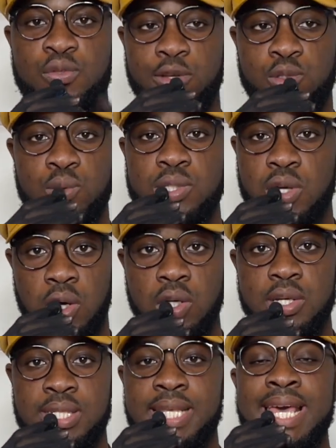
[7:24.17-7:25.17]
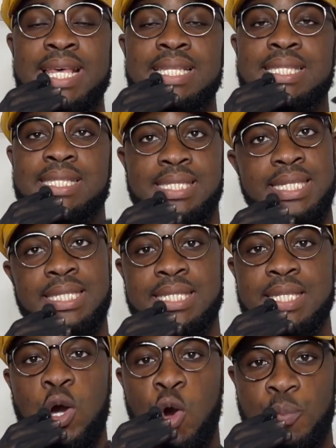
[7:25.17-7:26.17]
Those colors
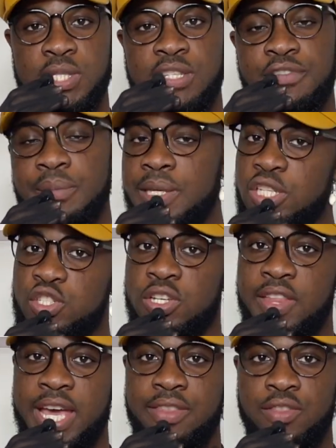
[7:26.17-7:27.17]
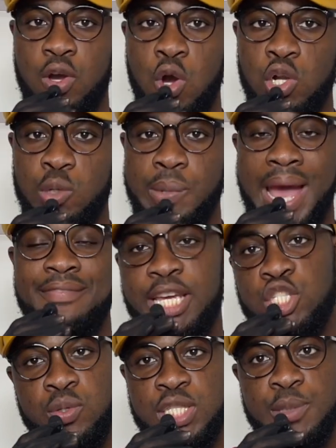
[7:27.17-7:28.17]
sit opposite from each other in the color wheel, and
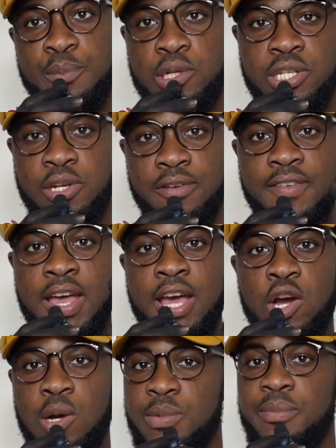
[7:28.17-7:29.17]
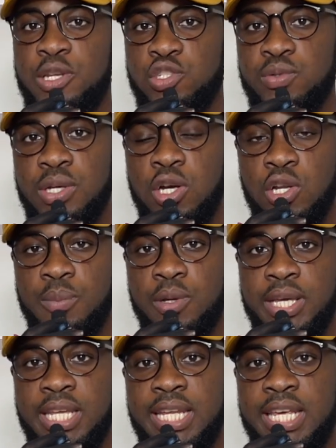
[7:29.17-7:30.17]
the trick to pulling off complementary color
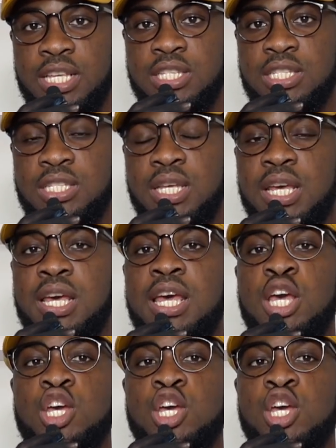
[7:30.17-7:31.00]
blocking is to